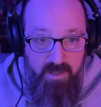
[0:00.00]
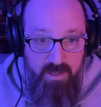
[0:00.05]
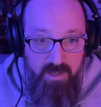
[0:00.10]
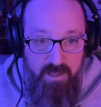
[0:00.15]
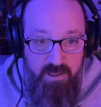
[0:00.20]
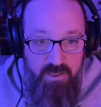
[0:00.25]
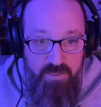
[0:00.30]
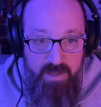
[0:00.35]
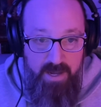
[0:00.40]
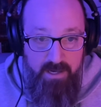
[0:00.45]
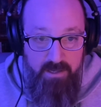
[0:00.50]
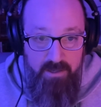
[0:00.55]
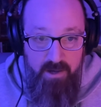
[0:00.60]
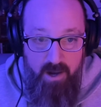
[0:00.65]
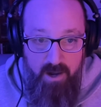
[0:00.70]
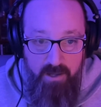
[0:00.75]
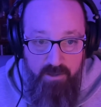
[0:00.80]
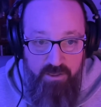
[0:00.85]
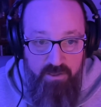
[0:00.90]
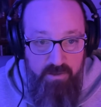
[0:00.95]
is that
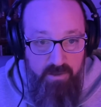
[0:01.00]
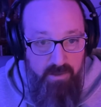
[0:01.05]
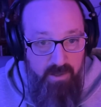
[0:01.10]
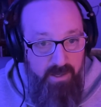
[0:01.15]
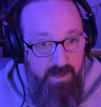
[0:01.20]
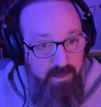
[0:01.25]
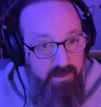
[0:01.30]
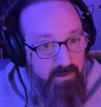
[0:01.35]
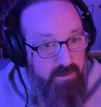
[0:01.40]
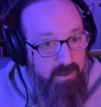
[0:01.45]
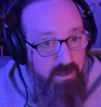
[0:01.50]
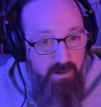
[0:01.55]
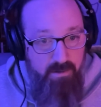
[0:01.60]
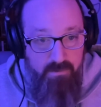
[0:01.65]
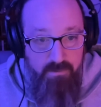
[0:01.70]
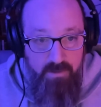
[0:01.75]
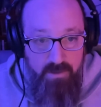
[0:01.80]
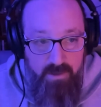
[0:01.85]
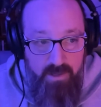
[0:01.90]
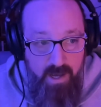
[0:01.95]
constant, like, you
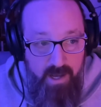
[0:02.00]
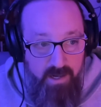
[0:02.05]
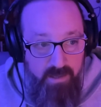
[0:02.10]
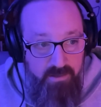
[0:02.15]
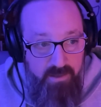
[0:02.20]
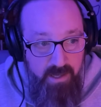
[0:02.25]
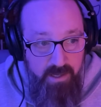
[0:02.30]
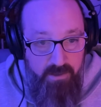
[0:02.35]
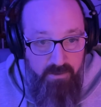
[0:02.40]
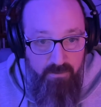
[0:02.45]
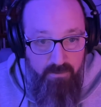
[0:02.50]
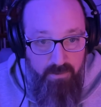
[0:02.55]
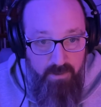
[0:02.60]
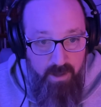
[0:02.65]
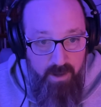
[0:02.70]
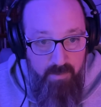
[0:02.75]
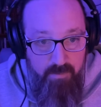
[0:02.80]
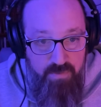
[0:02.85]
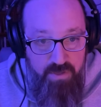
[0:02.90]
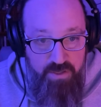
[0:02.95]
know, you got to take your
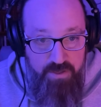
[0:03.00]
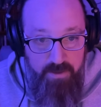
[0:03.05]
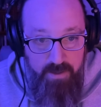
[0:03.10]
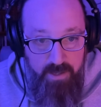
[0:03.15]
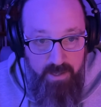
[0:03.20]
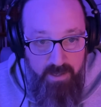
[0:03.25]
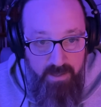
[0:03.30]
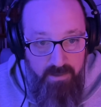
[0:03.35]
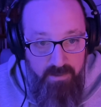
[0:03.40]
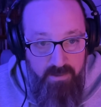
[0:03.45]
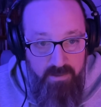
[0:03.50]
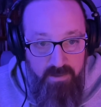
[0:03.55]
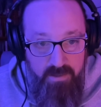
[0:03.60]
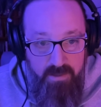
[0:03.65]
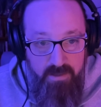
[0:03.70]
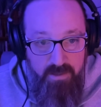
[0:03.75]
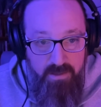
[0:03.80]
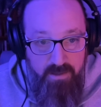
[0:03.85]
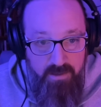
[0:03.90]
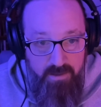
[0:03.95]
lumps, and,
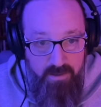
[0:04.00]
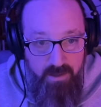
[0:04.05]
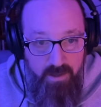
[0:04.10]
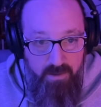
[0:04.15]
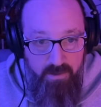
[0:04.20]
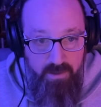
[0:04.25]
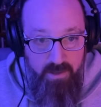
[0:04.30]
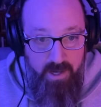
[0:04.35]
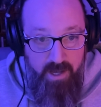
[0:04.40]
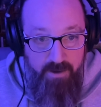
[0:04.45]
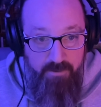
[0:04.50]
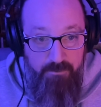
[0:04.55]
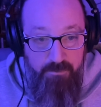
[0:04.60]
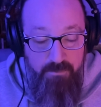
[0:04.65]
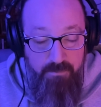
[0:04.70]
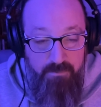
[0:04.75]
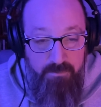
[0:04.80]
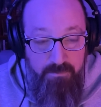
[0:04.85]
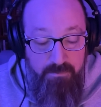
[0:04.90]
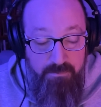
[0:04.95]
you know, you got to,
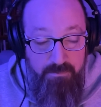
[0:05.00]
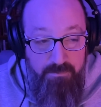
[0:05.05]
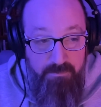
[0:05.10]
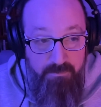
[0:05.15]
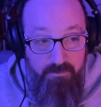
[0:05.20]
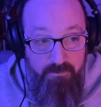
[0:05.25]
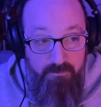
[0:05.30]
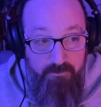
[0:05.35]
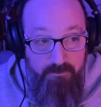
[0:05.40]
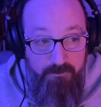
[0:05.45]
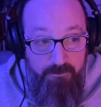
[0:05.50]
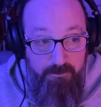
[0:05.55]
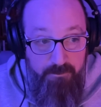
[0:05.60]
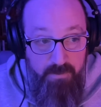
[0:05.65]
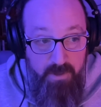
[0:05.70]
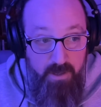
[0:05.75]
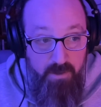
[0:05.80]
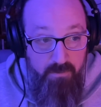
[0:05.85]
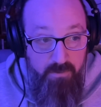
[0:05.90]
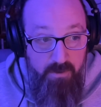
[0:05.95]

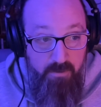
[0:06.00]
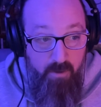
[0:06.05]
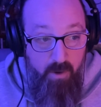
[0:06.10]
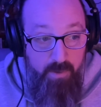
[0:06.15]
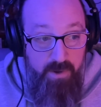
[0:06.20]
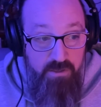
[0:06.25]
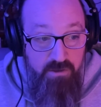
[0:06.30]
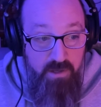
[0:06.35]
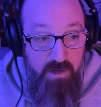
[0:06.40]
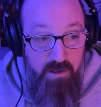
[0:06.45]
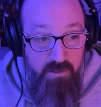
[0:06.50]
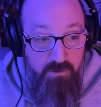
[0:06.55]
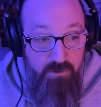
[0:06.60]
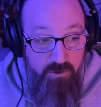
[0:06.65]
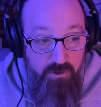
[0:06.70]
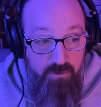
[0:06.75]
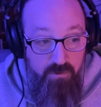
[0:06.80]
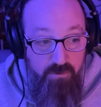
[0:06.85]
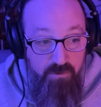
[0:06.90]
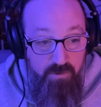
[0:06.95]
you know, you're always going to
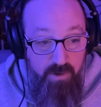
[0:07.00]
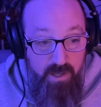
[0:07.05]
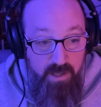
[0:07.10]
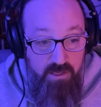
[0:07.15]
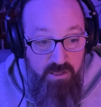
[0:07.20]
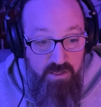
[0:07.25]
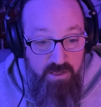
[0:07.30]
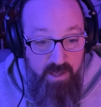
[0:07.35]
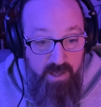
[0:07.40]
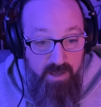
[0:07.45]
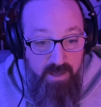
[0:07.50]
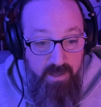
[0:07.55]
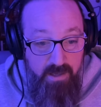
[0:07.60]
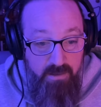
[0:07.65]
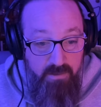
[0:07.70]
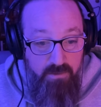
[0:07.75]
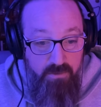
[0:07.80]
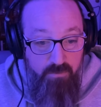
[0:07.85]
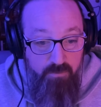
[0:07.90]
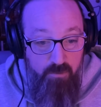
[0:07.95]
do and
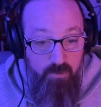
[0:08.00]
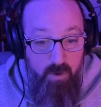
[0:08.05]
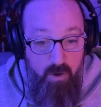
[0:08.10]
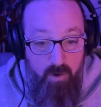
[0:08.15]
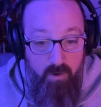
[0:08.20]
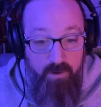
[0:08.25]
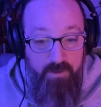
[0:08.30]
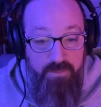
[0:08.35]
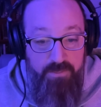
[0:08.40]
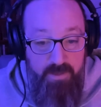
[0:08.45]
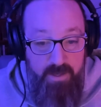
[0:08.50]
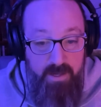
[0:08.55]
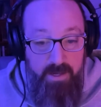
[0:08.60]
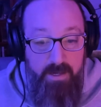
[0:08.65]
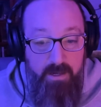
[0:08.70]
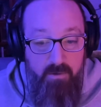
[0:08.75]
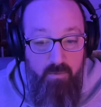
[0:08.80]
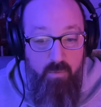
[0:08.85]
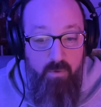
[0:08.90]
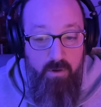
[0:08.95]
say the wrong
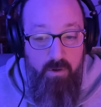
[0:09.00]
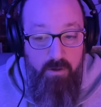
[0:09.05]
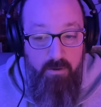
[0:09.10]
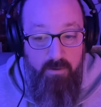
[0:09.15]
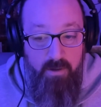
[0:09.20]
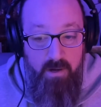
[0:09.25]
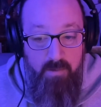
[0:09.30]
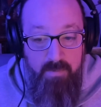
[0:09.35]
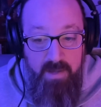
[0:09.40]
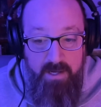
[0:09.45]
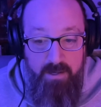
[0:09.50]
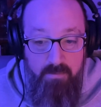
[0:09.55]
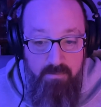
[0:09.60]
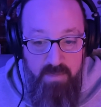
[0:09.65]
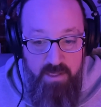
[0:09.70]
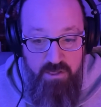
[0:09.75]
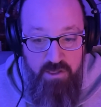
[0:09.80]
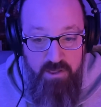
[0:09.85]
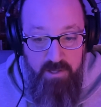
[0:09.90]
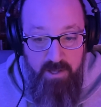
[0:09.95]
thing, or you're going to make a
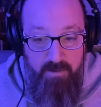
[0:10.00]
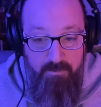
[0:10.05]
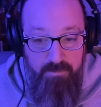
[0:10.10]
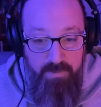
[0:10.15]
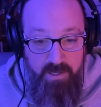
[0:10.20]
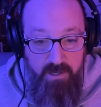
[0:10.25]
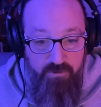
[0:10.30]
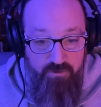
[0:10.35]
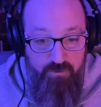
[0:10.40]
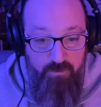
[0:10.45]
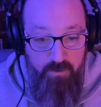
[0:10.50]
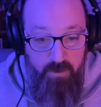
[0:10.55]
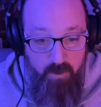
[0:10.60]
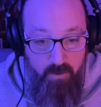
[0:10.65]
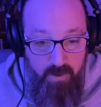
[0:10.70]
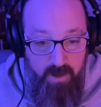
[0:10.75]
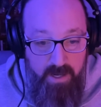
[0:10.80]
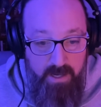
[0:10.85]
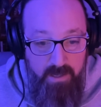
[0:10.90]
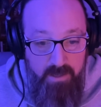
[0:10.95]
misstep because you're
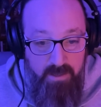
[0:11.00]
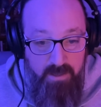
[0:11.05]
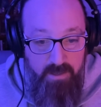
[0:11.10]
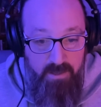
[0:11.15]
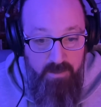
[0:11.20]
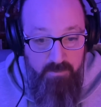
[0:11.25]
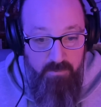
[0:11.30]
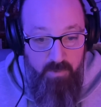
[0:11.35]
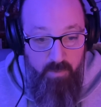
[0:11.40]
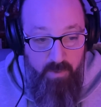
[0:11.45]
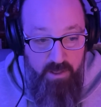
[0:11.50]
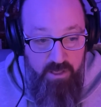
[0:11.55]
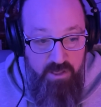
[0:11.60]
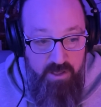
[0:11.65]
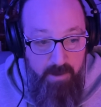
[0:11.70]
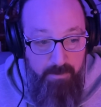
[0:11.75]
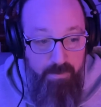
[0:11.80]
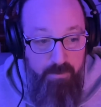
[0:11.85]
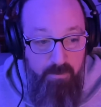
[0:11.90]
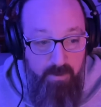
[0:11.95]
learning. But what
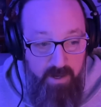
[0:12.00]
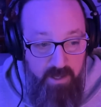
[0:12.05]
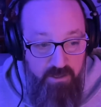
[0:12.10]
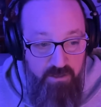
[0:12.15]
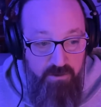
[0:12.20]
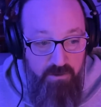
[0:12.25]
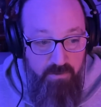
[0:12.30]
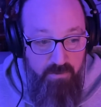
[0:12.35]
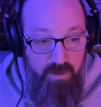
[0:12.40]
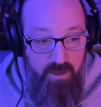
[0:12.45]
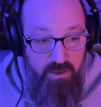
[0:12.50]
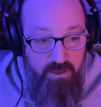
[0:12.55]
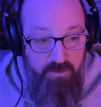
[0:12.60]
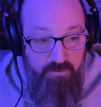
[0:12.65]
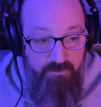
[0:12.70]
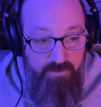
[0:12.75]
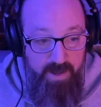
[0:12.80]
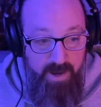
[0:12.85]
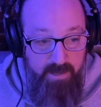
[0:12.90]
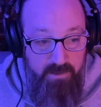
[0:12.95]
separates you is
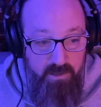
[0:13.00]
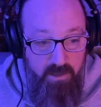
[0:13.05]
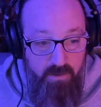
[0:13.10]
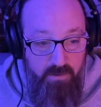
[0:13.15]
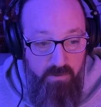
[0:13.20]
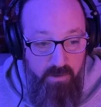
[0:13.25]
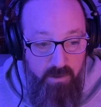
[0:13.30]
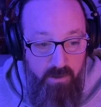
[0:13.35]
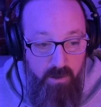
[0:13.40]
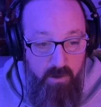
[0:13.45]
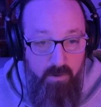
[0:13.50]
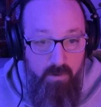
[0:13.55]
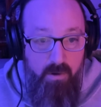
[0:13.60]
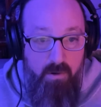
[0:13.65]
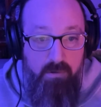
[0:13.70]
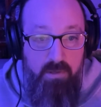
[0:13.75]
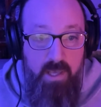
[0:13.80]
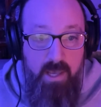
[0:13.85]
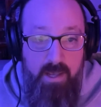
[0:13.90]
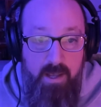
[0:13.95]
the fact that you can go,
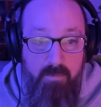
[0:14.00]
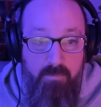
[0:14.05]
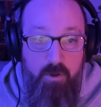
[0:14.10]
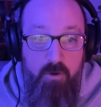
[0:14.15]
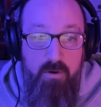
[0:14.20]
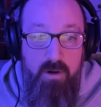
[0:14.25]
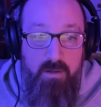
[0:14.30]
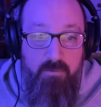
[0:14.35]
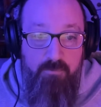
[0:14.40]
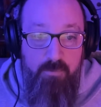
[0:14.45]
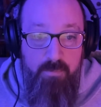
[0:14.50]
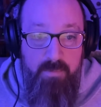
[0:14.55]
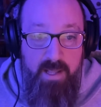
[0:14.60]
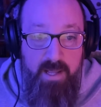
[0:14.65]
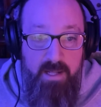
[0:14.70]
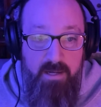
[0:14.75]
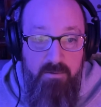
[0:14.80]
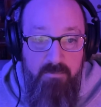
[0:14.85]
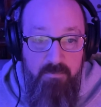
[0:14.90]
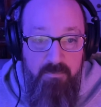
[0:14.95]
okay, I'm learning from
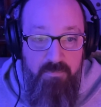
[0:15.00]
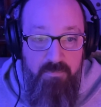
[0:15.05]
that.